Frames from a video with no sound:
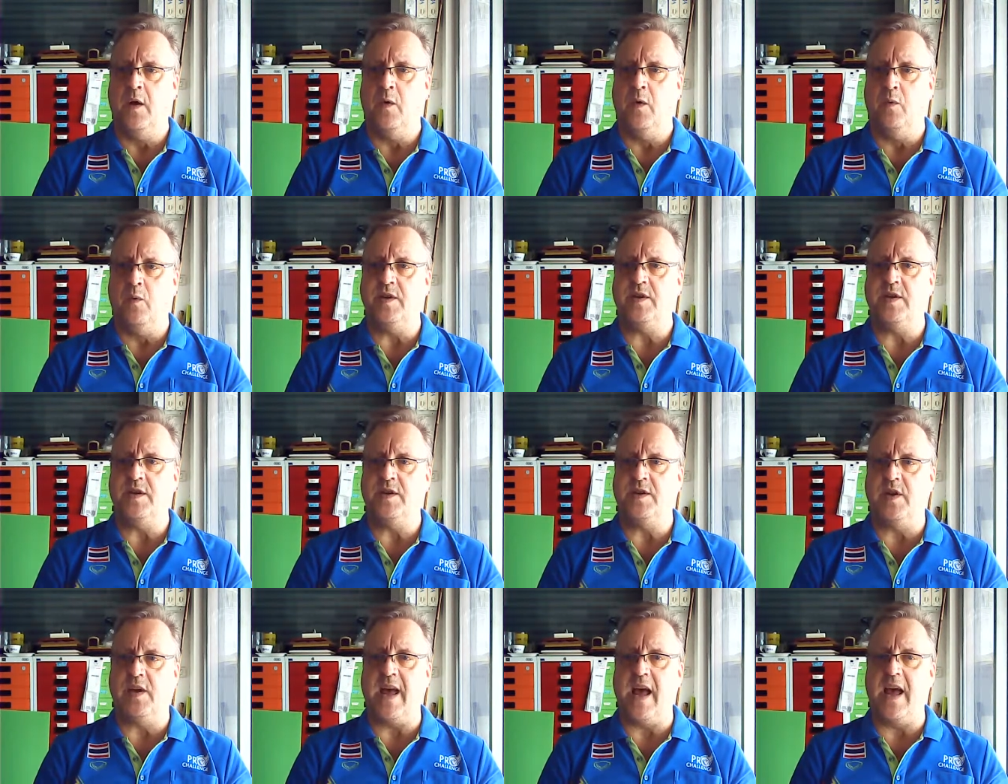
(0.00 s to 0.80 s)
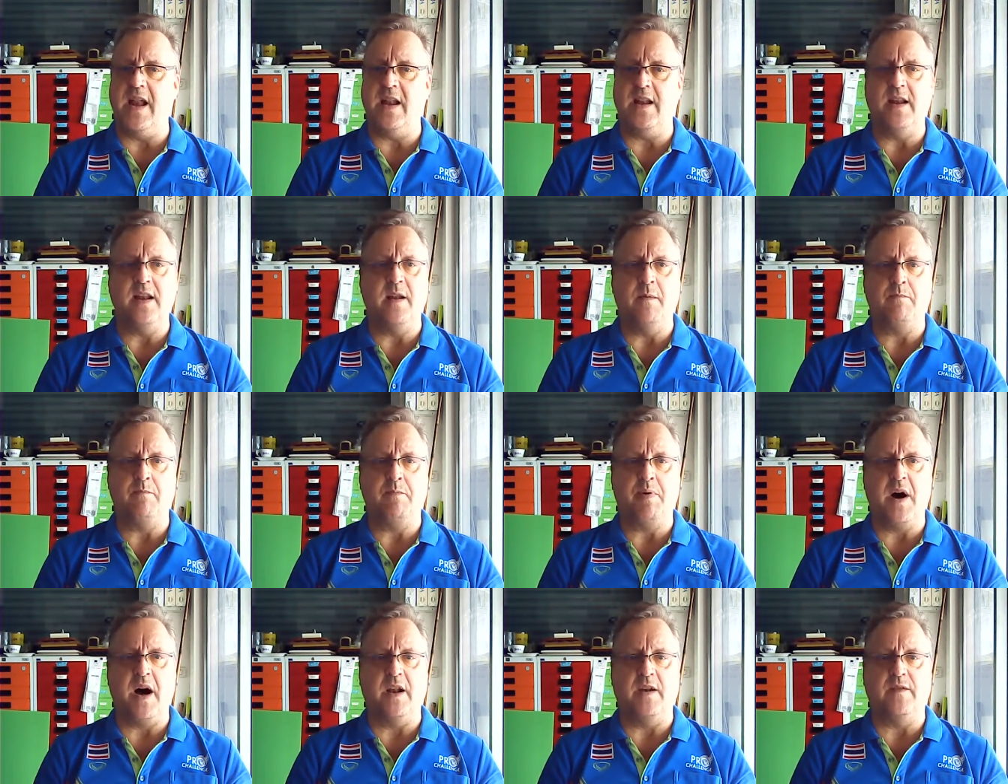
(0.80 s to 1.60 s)
which is again in the
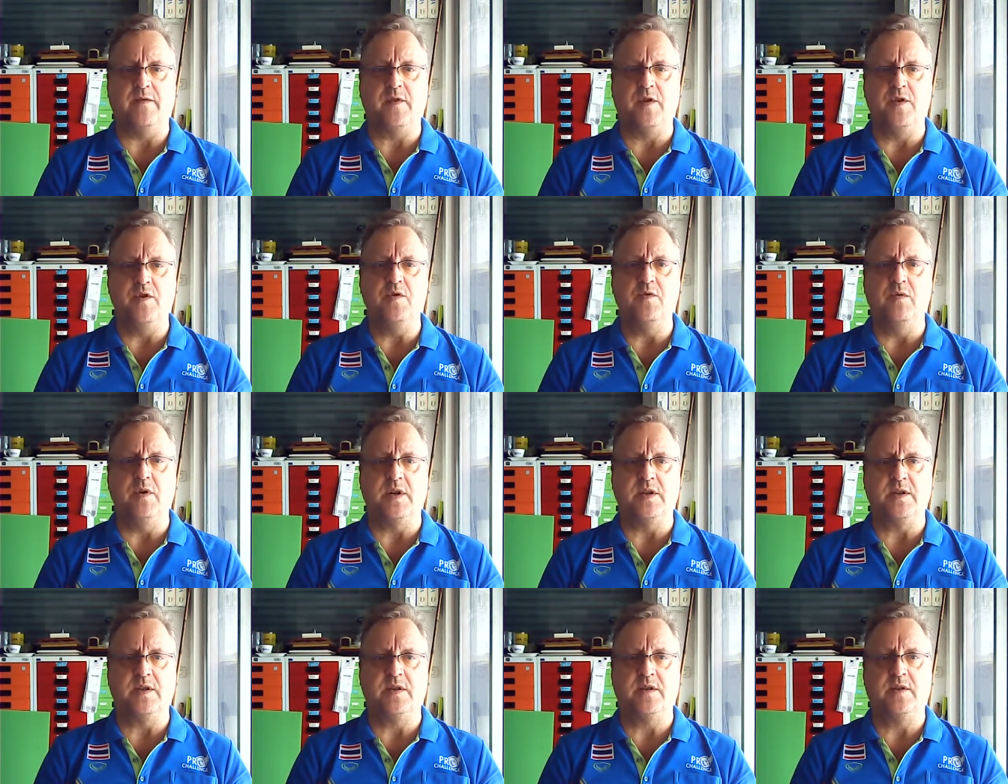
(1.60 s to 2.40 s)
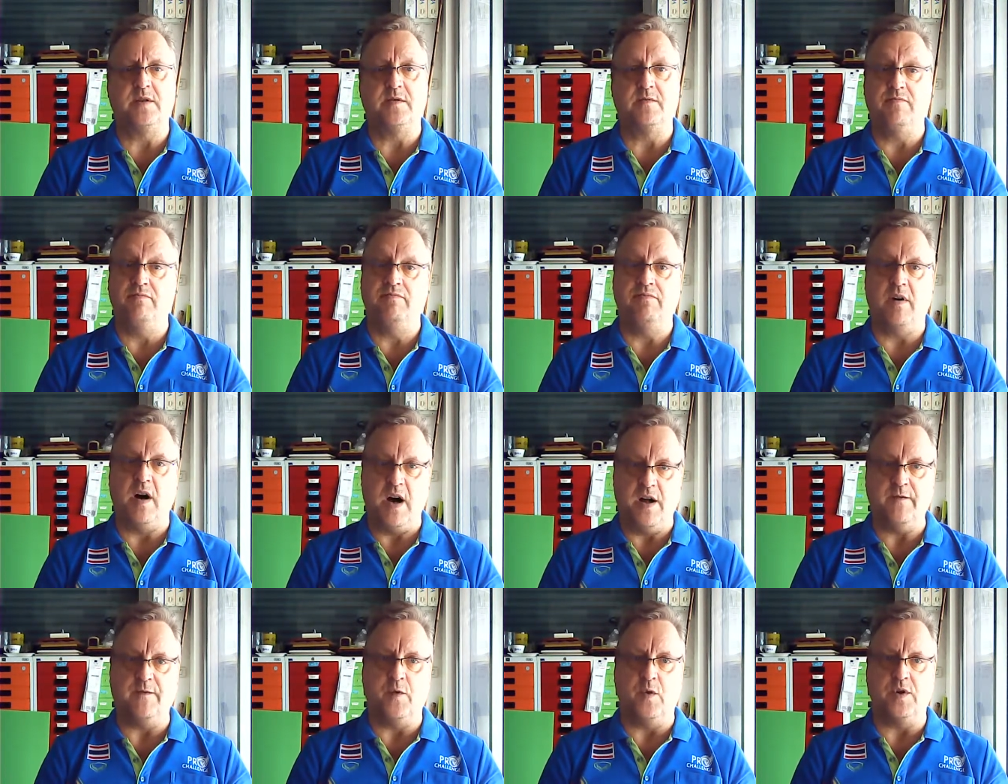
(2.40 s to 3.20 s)
part of the U.S
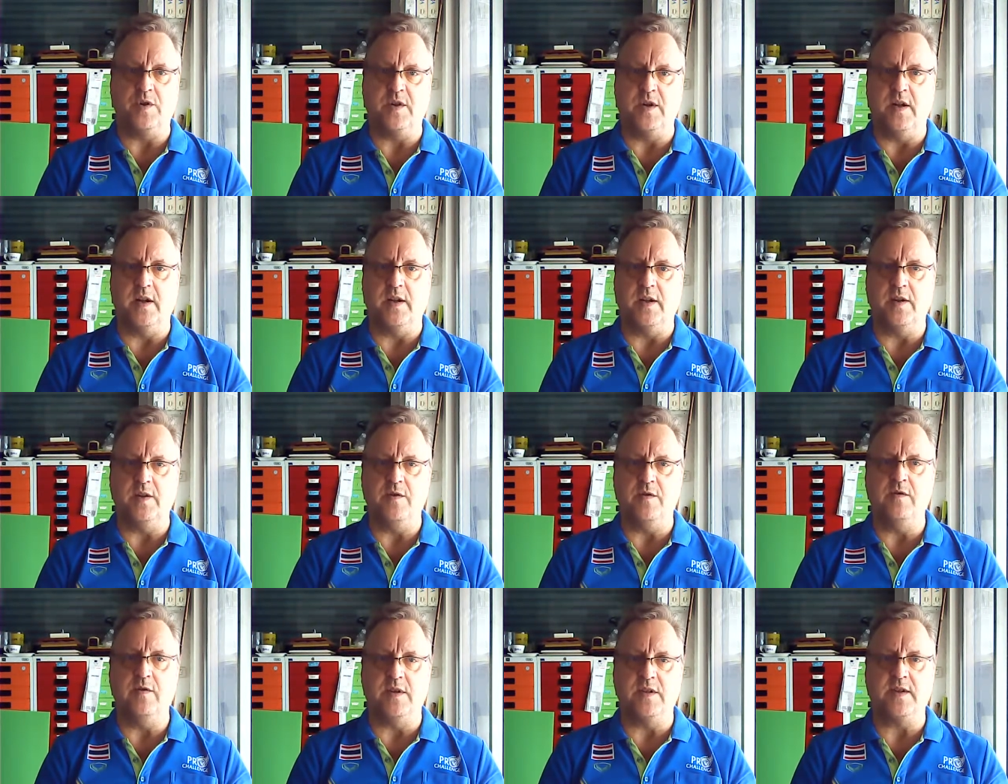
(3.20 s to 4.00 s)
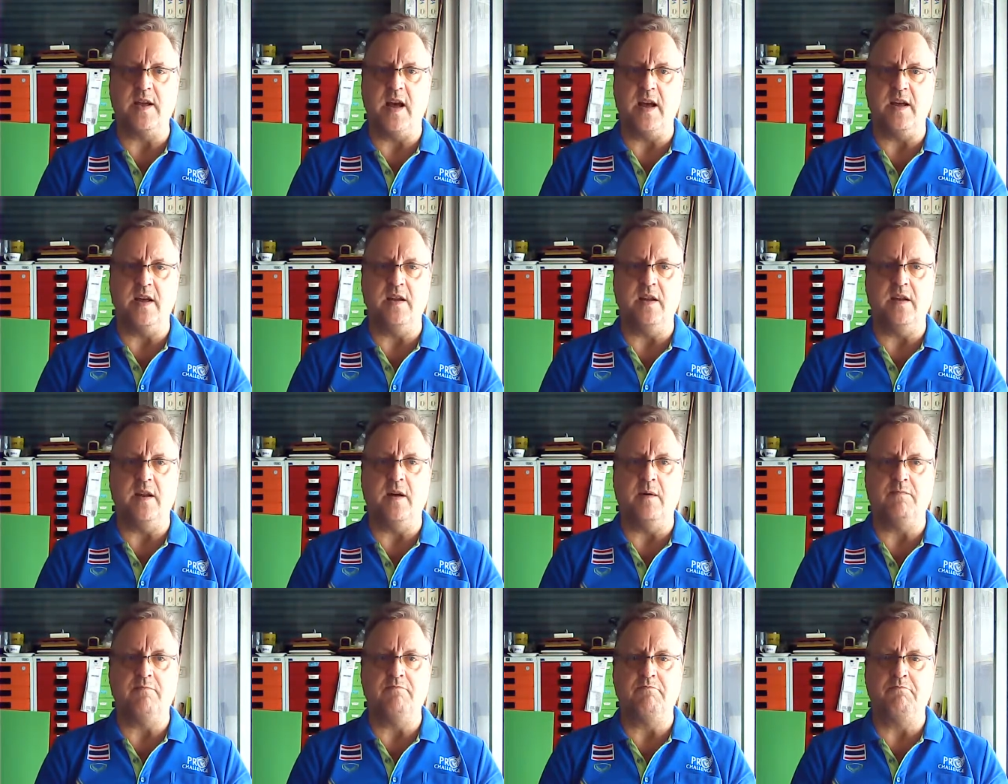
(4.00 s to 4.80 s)
unfortunately, the USA in
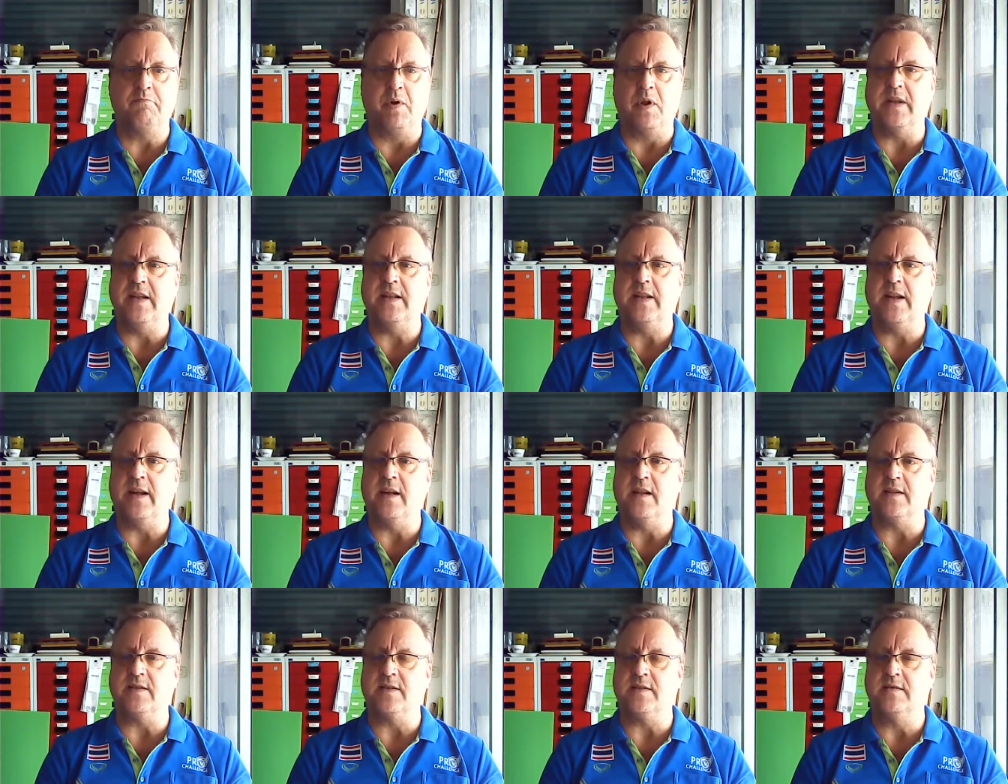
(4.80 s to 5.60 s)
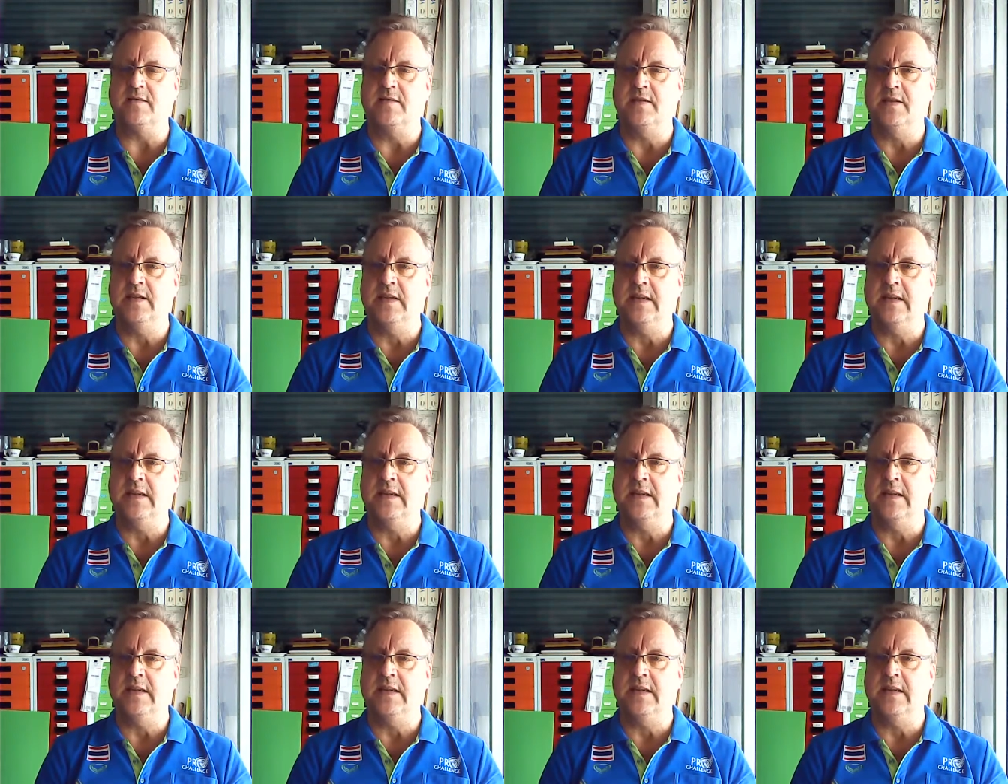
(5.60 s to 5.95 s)
uh, politicals.